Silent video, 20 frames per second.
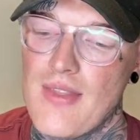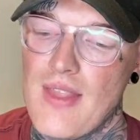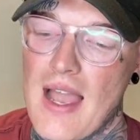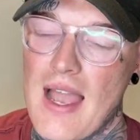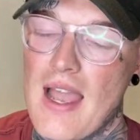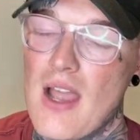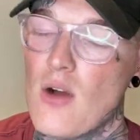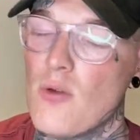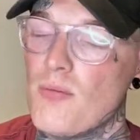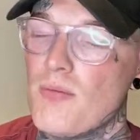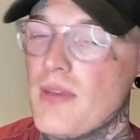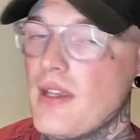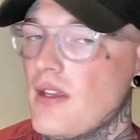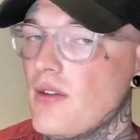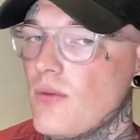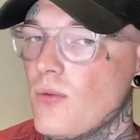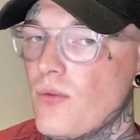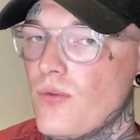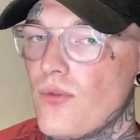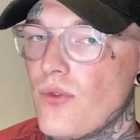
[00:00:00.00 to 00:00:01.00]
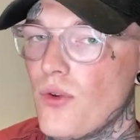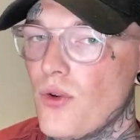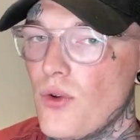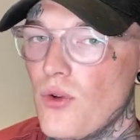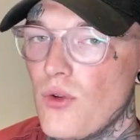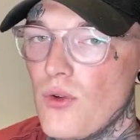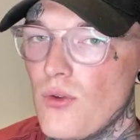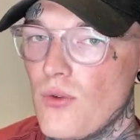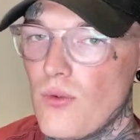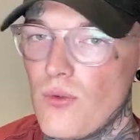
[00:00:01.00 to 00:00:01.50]
that helped me
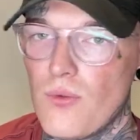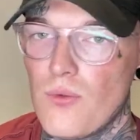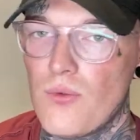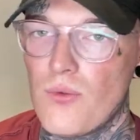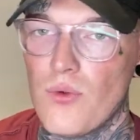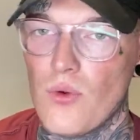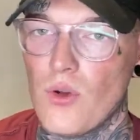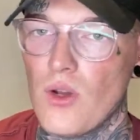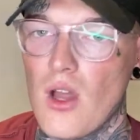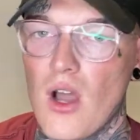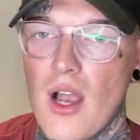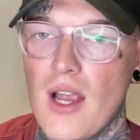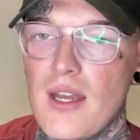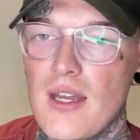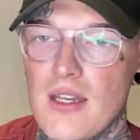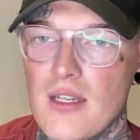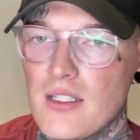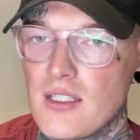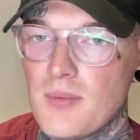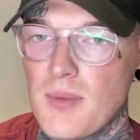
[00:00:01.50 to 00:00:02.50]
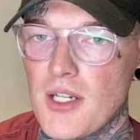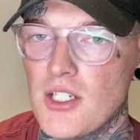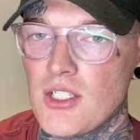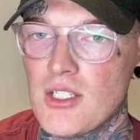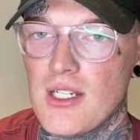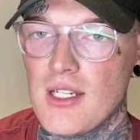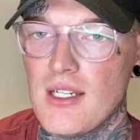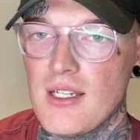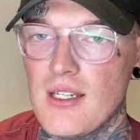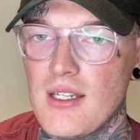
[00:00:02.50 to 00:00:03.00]
through lining,
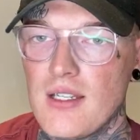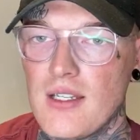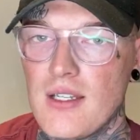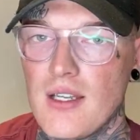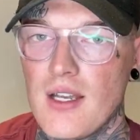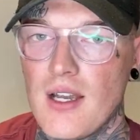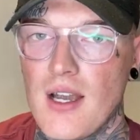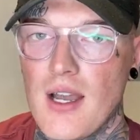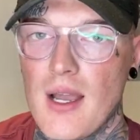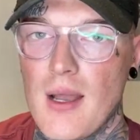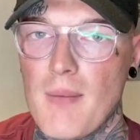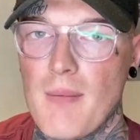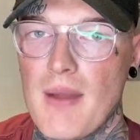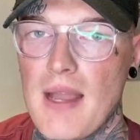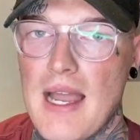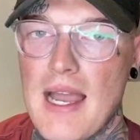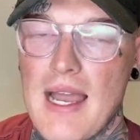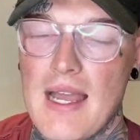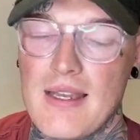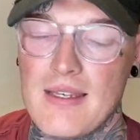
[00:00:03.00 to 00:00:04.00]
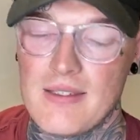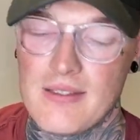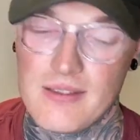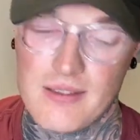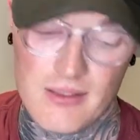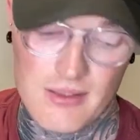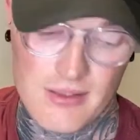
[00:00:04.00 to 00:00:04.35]
especially, and